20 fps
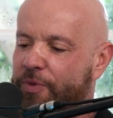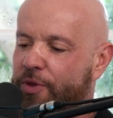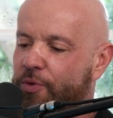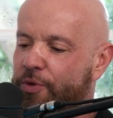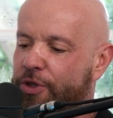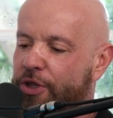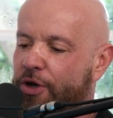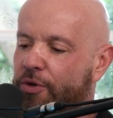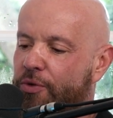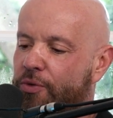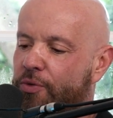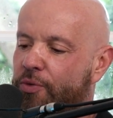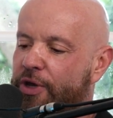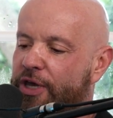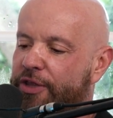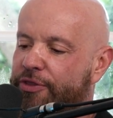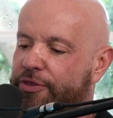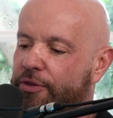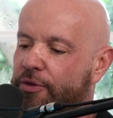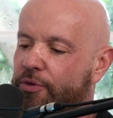
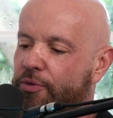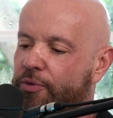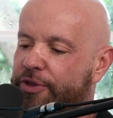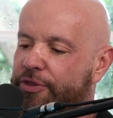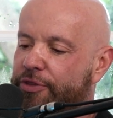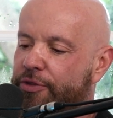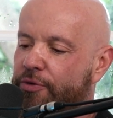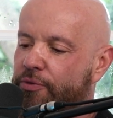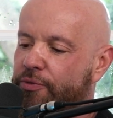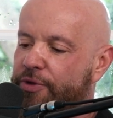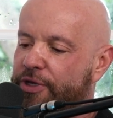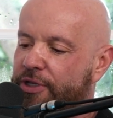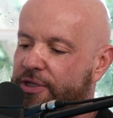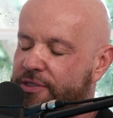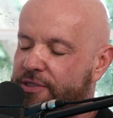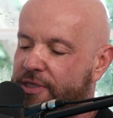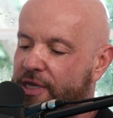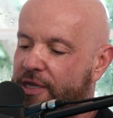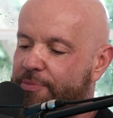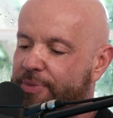With the real
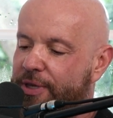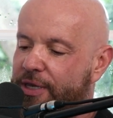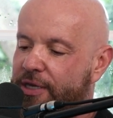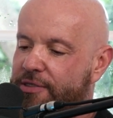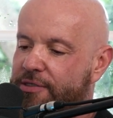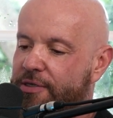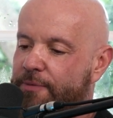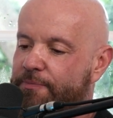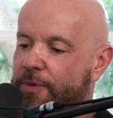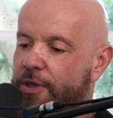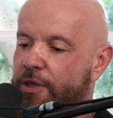estate piece,